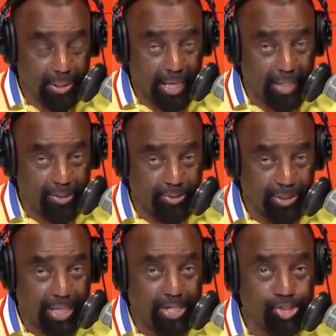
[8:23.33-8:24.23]
is not
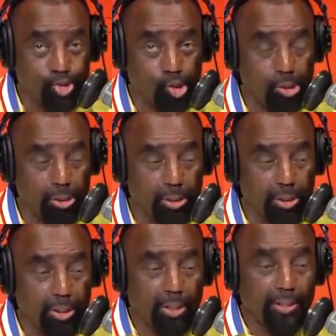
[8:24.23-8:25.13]
in their nature.
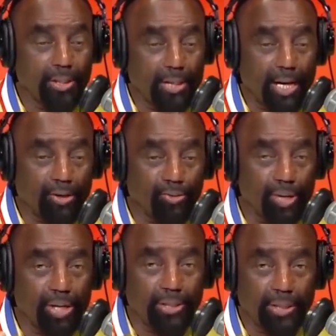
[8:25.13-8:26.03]
They're
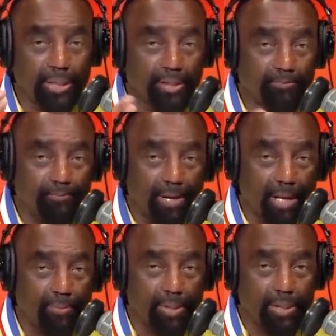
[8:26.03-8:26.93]
not created to lead a
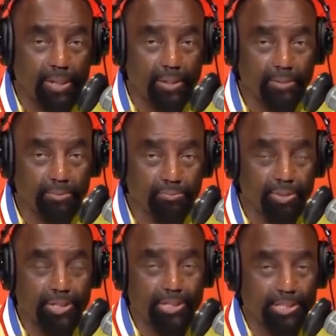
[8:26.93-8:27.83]
family,
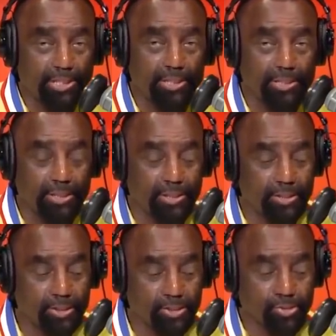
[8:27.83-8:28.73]

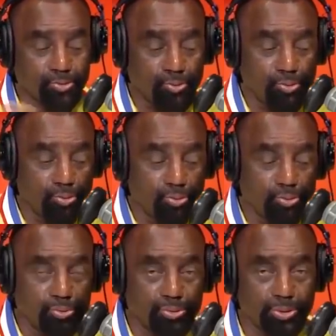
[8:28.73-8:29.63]
businesses,
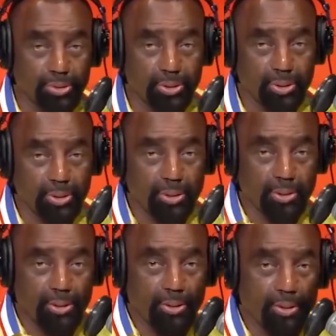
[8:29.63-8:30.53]
schools.
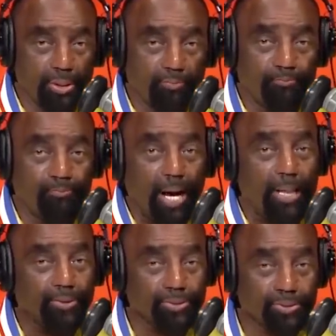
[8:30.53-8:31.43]
They're
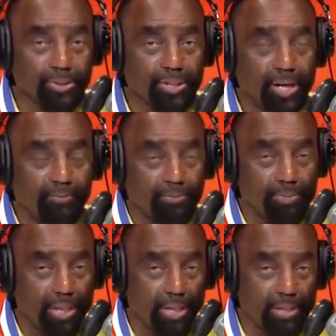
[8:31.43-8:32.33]
following
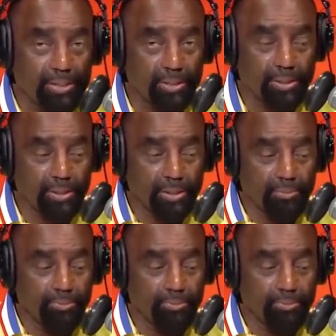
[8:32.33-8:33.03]
government,